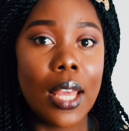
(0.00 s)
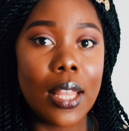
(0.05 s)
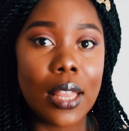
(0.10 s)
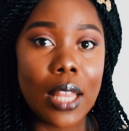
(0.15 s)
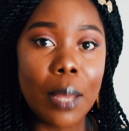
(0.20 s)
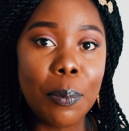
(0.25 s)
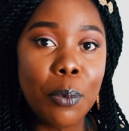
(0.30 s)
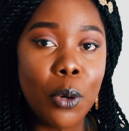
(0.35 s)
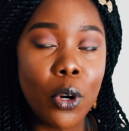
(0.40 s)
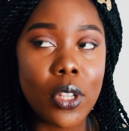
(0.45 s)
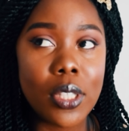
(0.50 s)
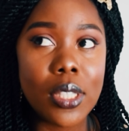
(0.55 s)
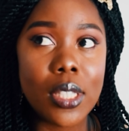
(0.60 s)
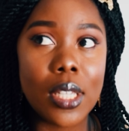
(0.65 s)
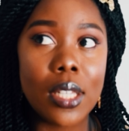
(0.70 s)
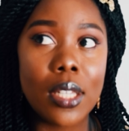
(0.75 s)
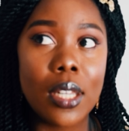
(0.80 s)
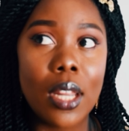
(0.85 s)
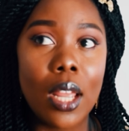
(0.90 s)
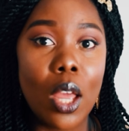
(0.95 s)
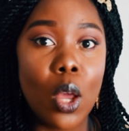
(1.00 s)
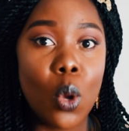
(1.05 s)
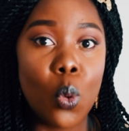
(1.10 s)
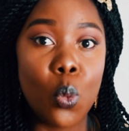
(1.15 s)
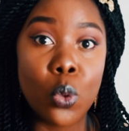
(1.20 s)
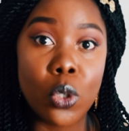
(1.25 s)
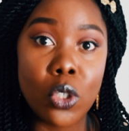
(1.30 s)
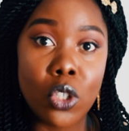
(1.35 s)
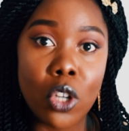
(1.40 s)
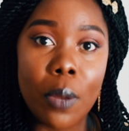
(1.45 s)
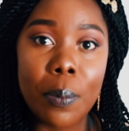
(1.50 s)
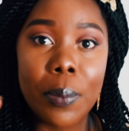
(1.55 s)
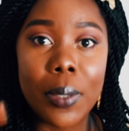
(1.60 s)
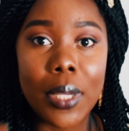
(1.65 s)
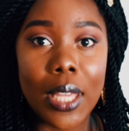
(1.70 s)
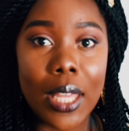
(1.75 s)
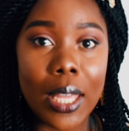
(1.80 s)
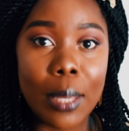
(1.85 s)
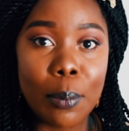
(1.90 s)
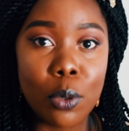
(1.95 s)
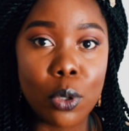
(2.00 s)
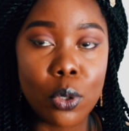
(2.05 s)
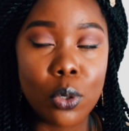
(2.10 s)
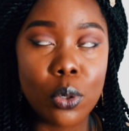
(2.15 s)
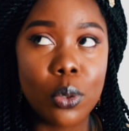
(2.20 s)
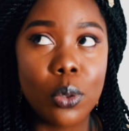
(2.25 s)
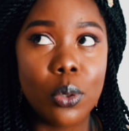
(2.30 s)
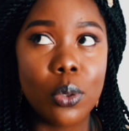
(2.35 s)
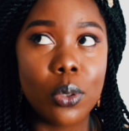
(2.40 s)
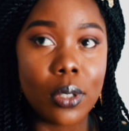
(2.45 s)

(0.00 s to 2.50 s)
that person would not be able,